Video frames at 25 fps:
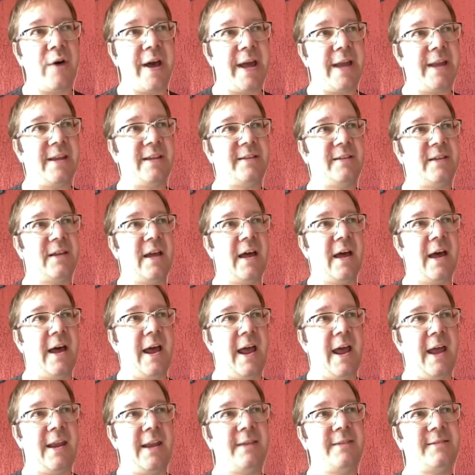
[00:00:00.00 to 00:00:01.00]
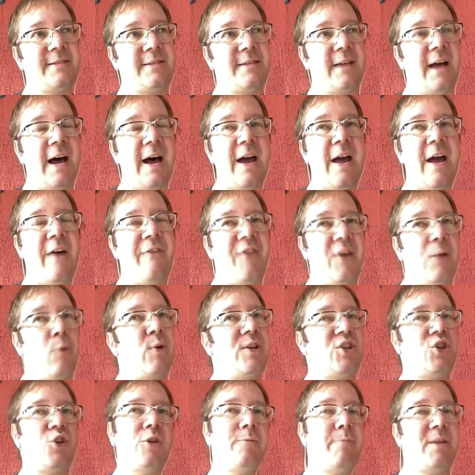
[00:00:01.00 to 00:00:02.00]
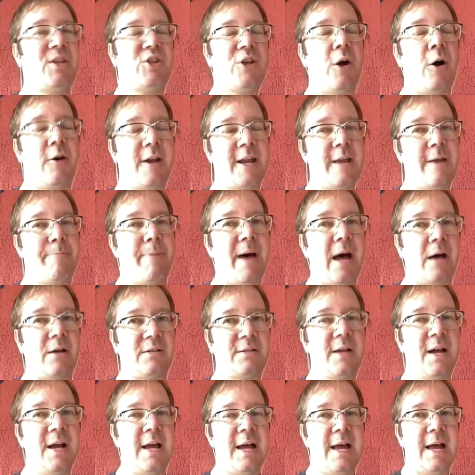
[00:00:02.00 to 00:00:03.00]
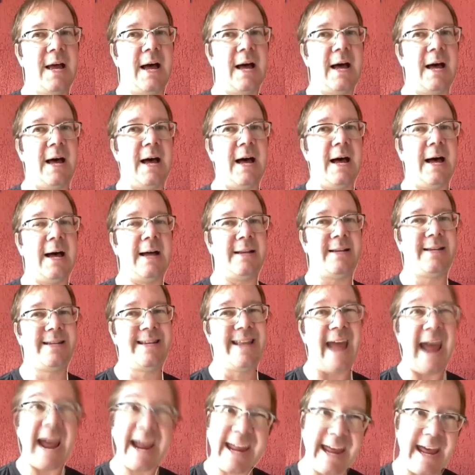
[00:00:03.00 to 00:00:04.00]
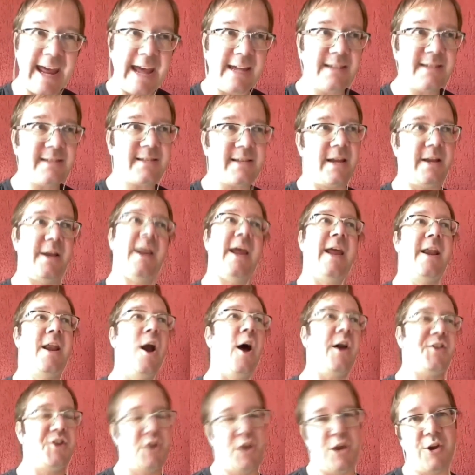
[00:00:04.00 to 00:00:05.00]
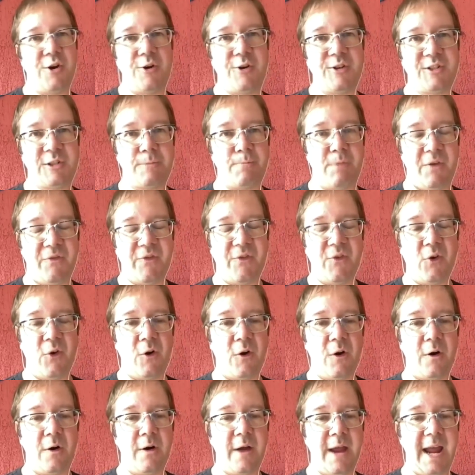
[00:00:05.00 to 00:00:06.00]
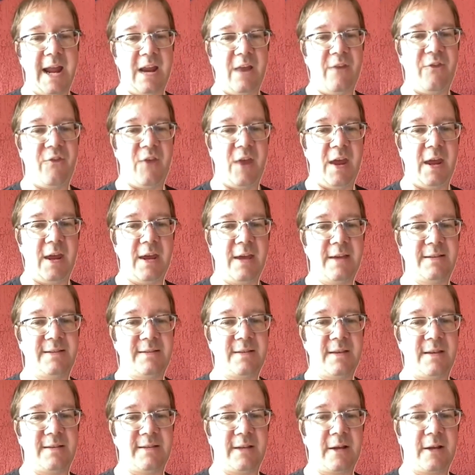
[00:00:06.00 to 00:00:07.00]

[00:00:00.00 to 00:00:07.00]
and I think we should be talking about decades and not years before anything is